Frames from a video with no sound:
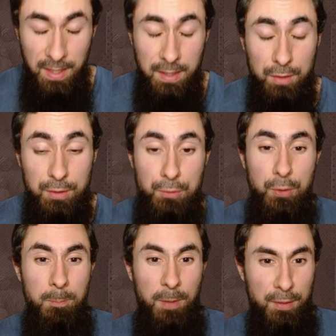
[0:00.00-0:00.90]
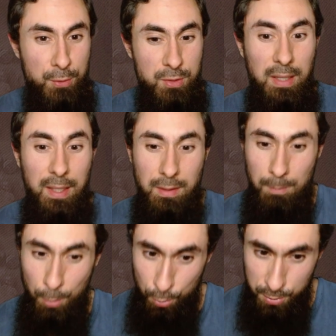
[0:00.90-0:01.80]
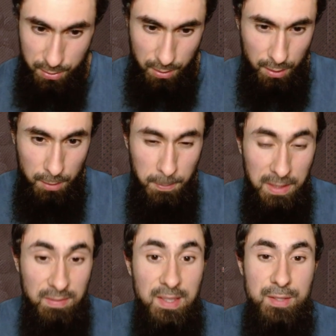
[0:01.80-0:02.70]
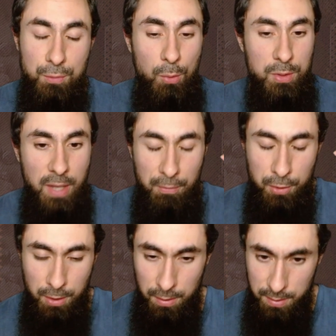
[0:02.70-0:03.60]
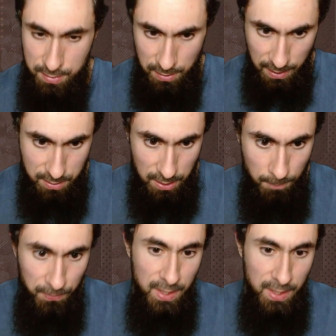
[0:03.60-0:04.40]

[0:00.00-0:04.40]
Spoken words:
Now, the three buffs which I like the most are going to be these three, which I have currently selected.